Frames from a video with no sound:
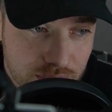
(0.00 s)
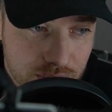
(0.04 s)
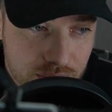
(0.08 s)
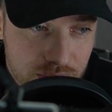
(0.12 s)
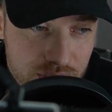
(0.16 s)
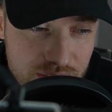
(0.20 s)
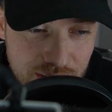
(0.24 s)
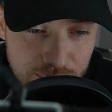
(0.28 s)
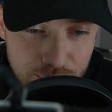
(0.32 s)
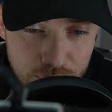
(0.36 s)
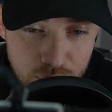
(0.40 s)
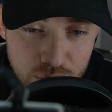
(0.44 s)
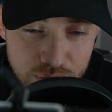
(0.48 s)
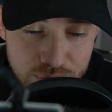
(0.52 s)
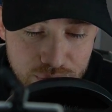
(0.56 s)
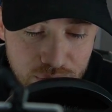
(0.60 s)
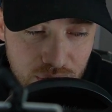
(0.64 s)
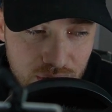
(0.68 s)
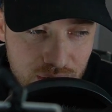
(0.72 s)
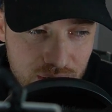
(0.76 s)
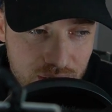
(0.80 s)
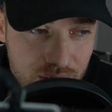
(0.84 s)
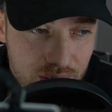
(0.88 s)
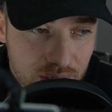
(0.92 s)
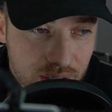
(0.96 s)
several
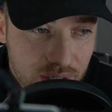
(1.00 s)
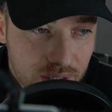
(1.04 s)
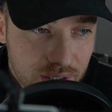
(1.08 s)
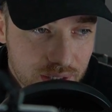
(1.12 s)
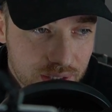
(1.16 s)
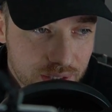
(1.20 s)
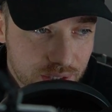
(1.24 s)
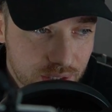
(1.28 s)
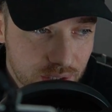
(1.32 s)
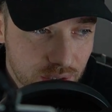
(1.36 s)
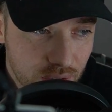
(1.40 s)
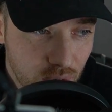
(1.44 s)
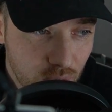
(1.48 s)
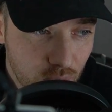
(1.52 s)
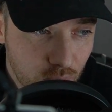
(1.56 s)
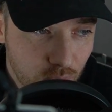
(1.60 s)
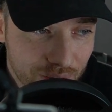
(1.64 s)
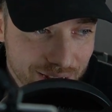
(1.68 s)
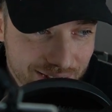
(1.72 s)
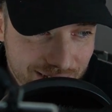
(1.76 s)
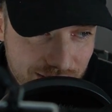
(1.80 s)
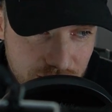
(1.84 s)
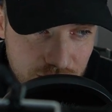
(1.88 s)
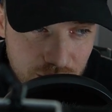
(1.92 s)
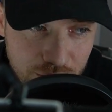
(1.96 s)
different, you know,
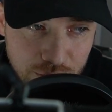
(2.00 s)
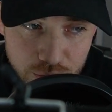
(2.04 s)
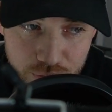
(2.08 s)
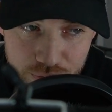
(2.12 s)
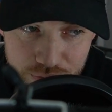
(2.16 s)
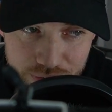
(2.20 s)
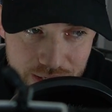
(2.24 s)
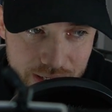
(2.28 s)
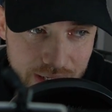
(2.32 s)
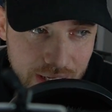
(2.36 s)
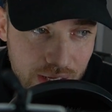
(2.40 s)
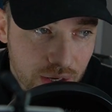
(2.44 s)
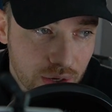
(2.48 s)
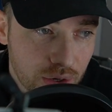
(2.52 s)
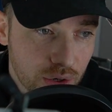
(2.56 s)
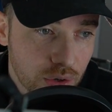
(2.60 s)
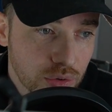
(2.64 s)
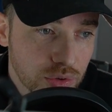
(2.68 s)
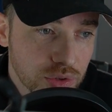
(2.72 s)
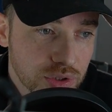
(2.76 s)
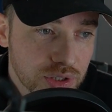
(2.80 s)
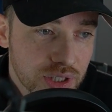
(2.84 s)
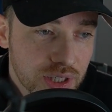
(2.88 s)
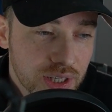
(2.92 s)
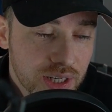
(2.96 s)
ways to do
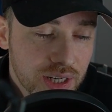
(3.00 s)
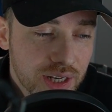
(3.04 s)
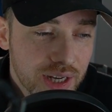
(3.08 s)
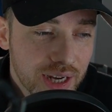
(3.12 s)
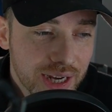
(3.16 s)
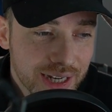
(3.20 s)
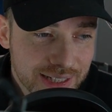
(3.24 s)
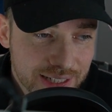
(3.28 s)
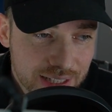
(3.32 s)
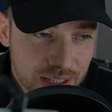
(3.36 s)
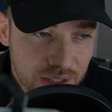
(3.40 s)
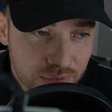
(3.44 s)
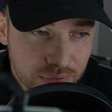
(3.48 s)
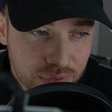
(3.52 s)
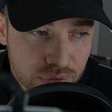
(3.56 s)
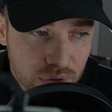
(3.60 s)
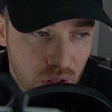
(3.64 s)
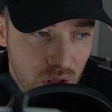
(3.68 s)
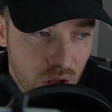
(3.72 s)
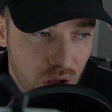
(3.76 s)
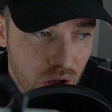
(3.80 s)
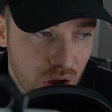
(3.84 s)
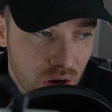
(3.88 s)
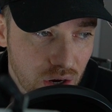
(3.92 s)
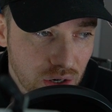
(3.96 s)
videos. I did the
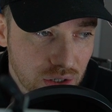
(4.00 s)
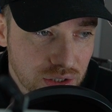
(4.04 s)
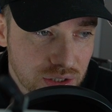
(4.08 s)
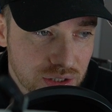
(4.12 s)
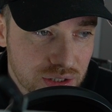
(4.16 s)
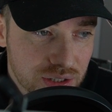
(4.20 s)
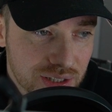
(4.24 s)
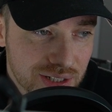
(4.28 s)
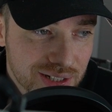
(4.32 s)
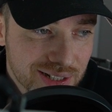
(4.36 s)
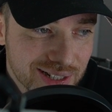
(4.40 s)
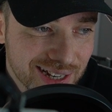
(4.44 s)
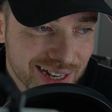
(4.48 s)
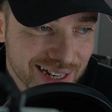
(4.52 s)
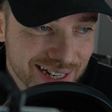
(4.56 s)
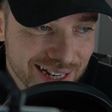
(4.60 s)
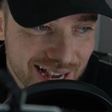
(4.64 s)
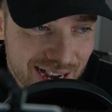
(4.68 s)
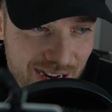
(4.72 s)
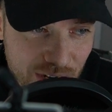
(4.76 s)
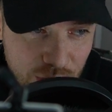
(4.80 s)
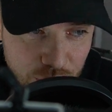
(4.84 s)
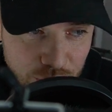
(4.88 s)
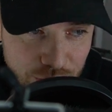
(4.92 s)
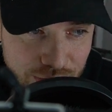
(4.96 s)
vlogs. I
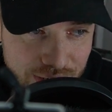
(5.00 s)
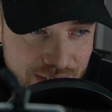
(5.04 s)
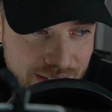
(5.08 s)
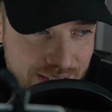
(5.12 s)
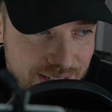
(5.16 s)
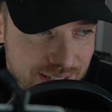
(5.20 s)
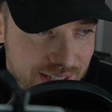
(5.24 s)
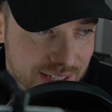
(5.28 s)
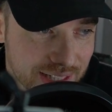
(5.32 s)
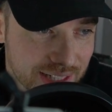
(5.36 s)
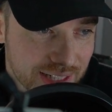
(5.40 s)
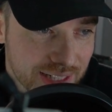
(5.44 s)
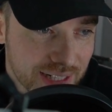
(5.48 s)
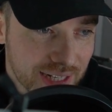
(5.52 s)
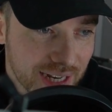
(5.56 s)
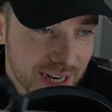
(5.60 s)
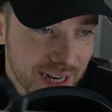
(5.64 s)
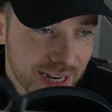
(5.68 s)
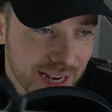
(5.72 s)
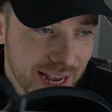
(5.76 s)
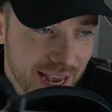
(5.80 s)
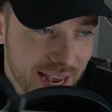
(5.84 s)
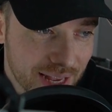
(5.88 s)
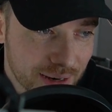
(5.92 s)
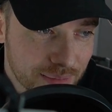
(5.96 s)
got crazy. I
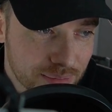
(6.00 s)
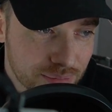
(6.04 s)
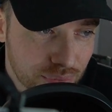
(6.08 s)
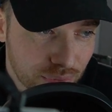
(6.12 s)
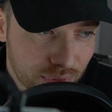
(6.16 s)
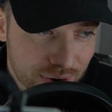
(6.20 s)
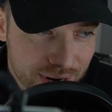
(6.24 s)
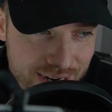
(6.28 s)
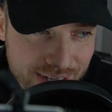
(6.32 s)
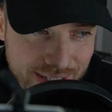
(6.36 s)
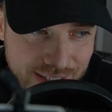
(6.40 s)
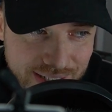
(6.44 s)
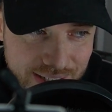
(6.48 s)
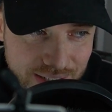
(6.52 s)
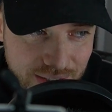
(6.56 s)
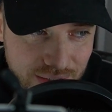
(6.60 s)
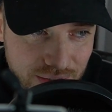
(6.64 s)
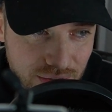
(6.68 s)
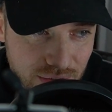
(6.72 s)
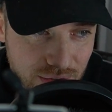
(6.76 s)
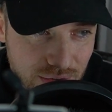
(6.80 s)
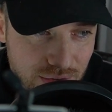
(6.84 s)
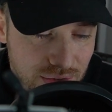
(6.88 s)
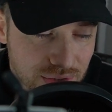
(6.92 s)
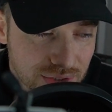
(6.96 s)
had brand
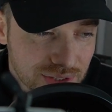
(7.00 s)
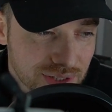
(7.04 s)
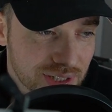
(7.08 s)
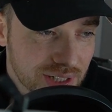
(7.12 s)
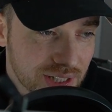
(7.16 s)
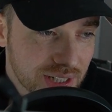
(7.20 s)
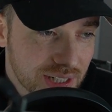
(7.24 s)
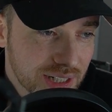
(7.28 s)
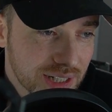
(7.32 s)
deals.